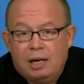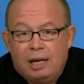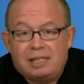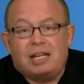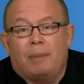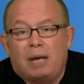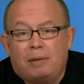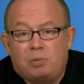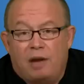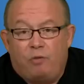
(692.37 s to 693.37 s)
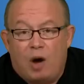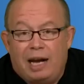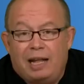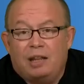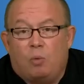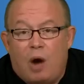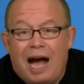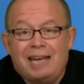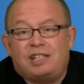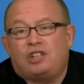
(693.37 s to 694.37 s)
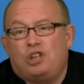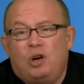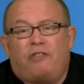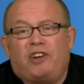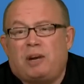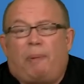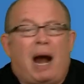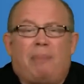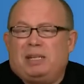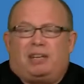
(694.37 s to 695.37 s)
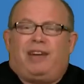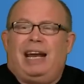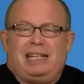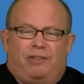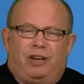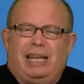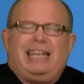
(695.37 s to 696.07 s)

is sometimes we have what and the whys are two different departments have got it differently.